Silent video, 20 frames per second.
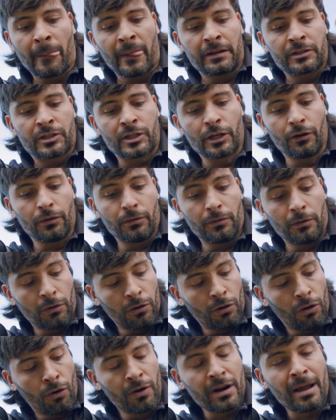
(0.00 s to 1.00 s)
So
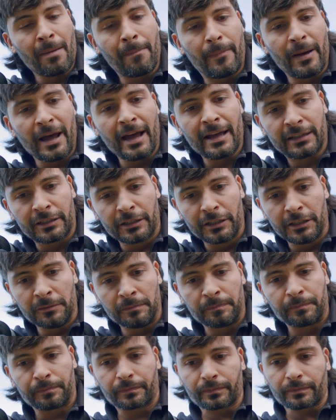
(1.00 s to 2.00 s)
on a battery,
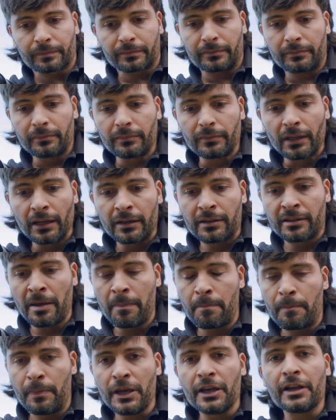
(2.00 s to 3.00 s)
the
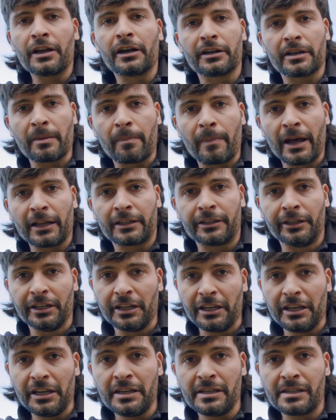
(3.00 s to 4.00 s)
bigger the battery
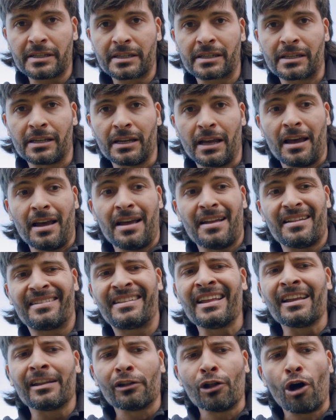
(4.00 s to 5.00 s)
is,
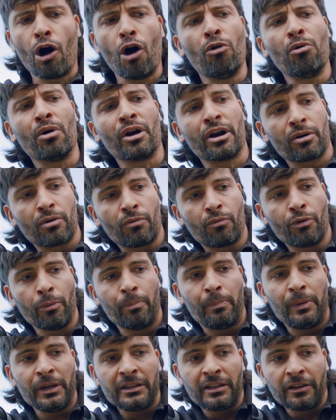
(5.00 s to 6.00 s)
the lower will
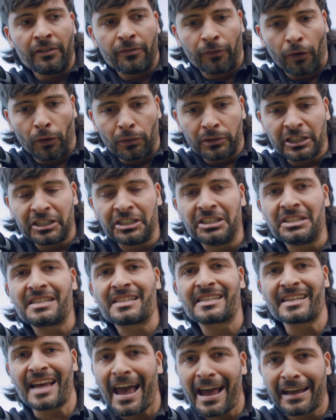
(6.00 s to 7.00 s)
be the voltage
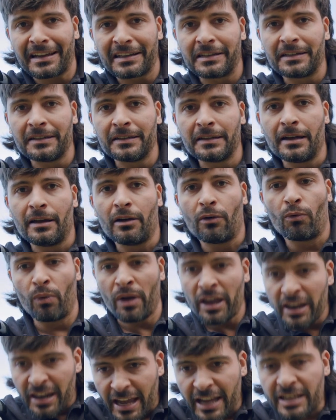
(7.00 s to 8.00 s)
sag
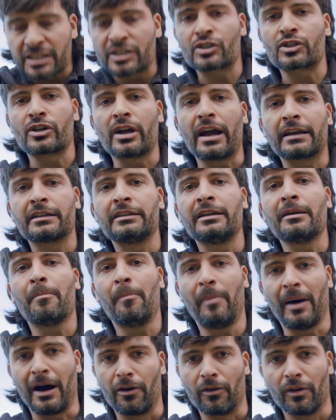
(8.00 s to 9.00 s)
when extracting
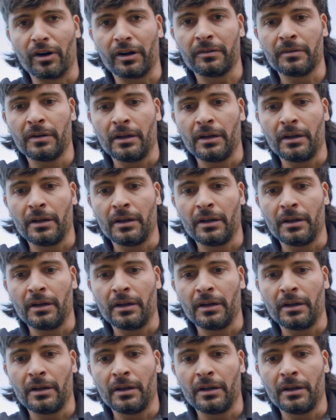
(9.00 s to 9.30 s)
power.